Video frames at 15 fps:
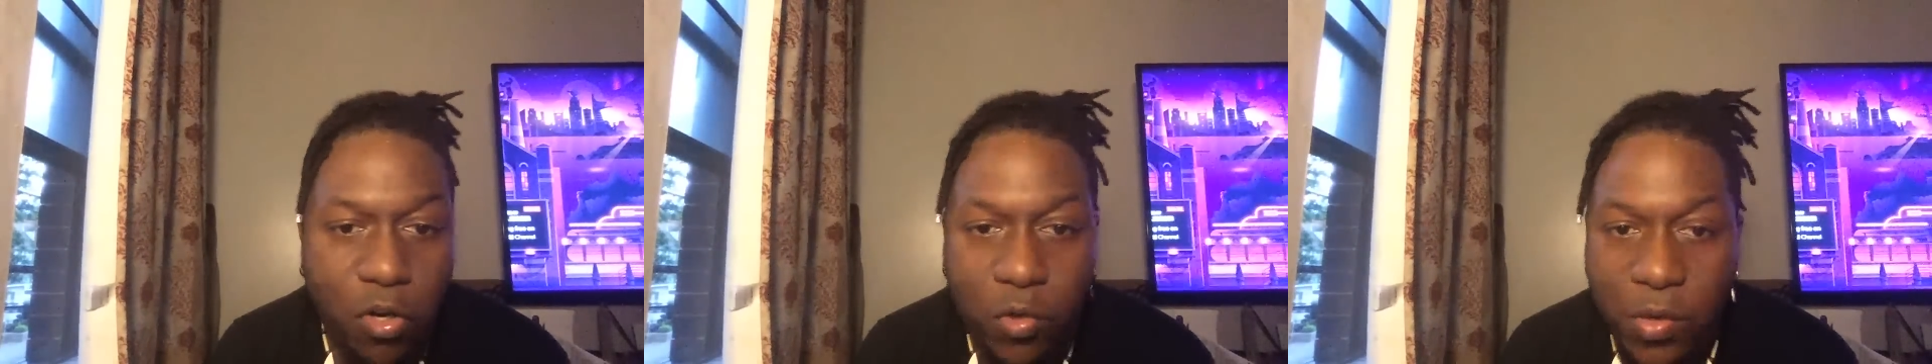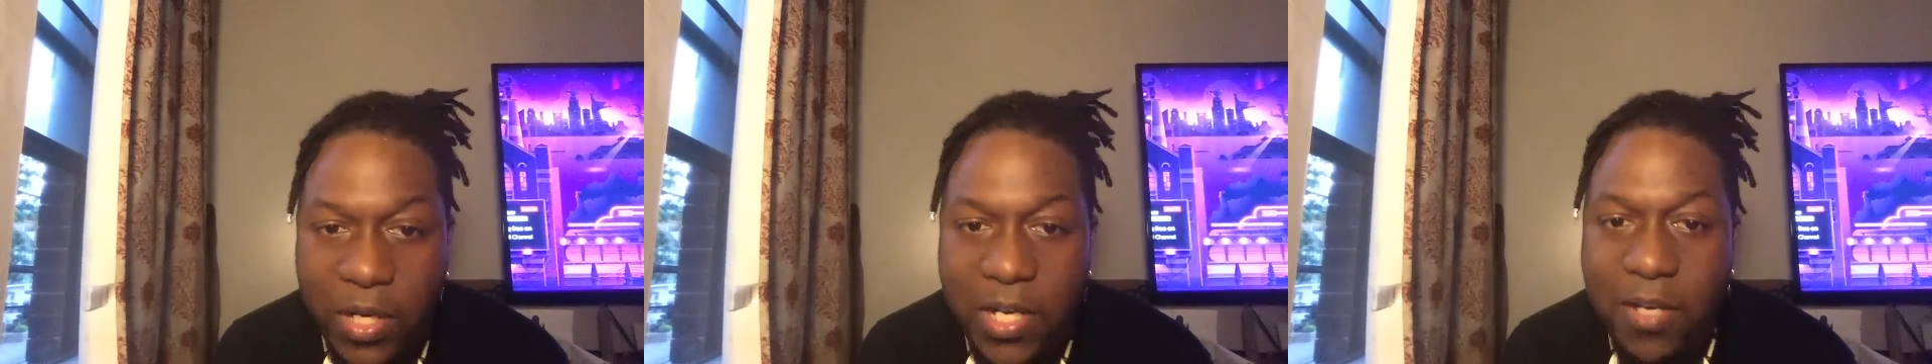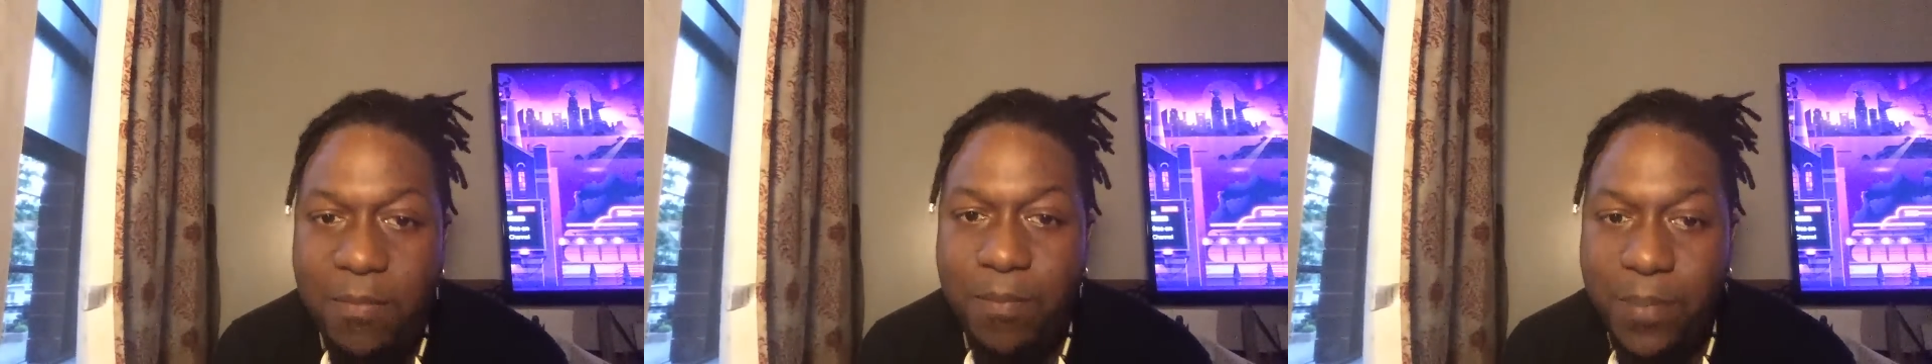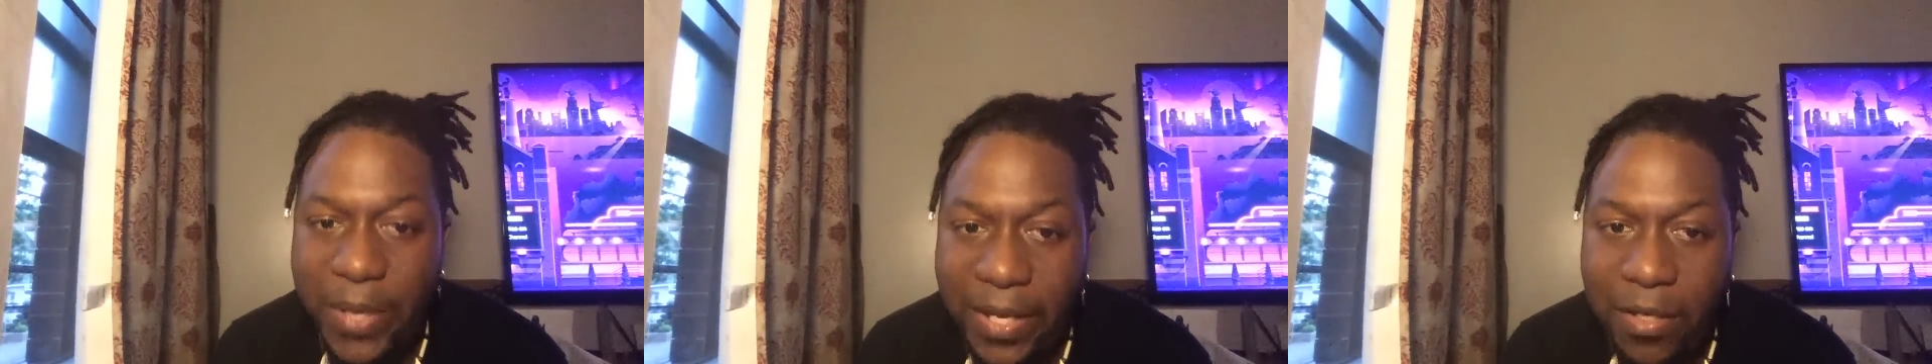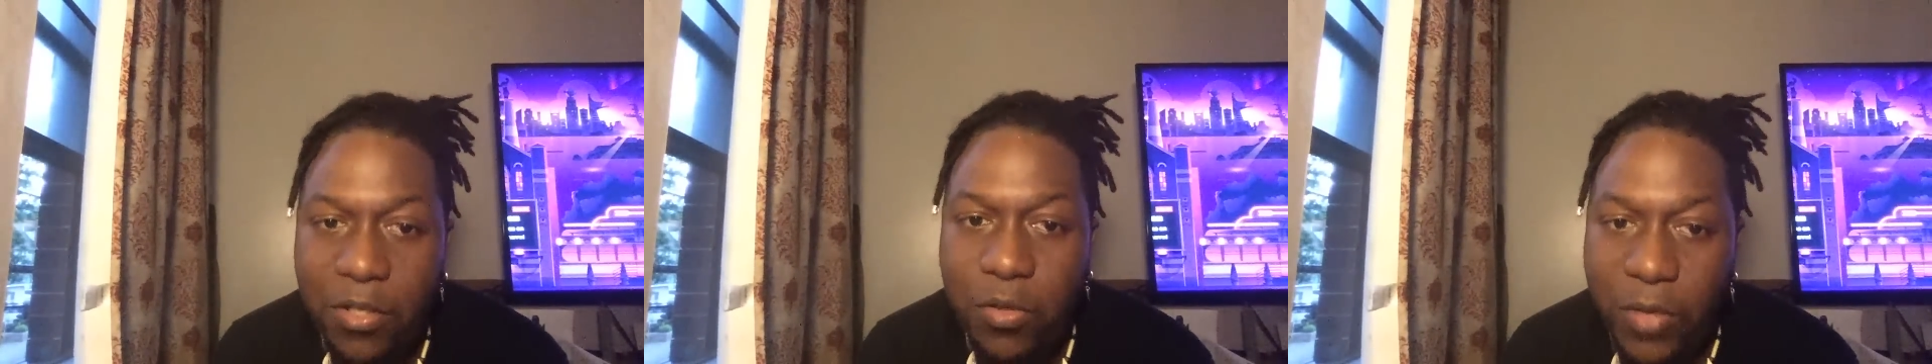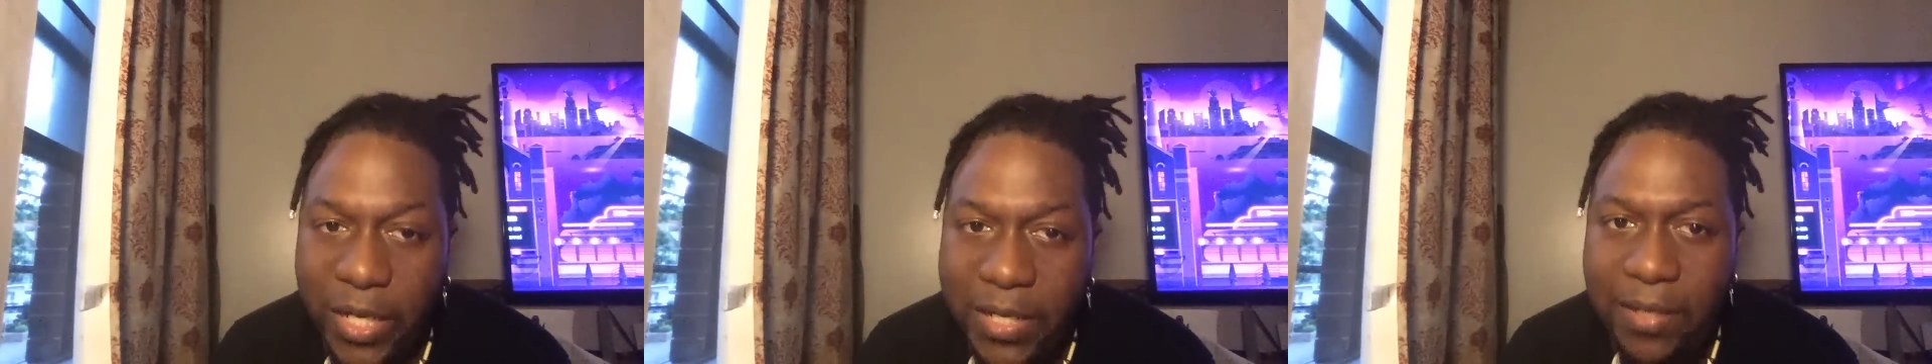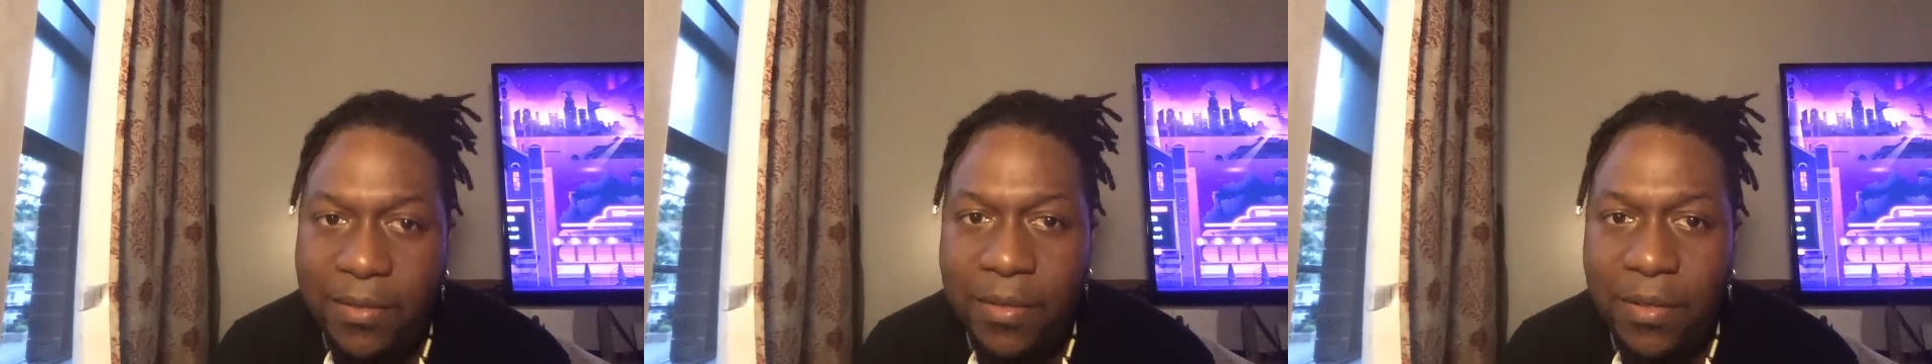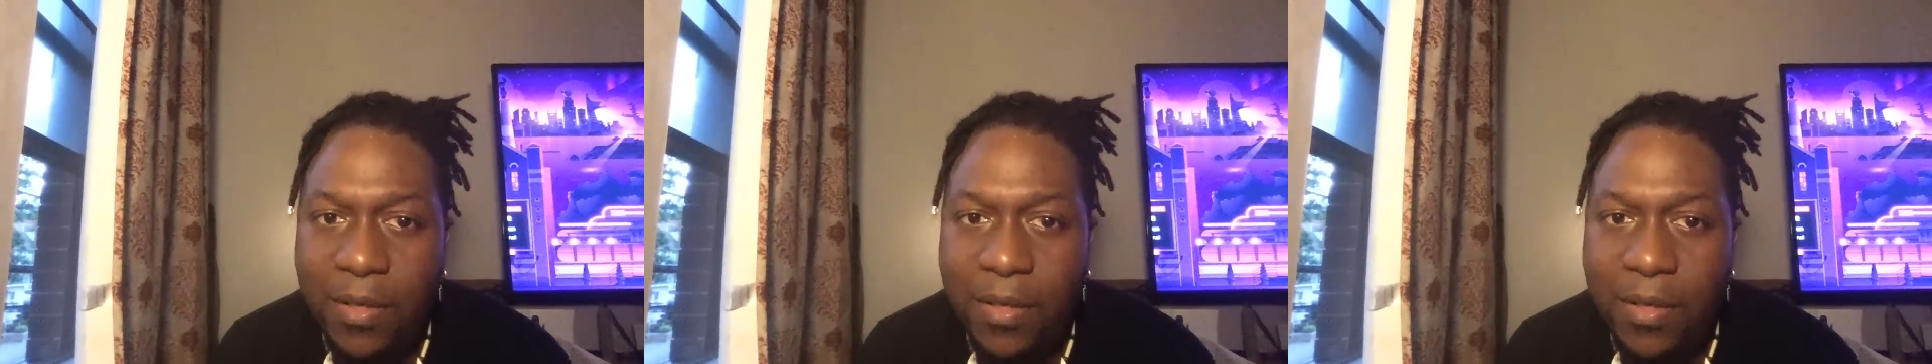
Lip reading: green, big cricket.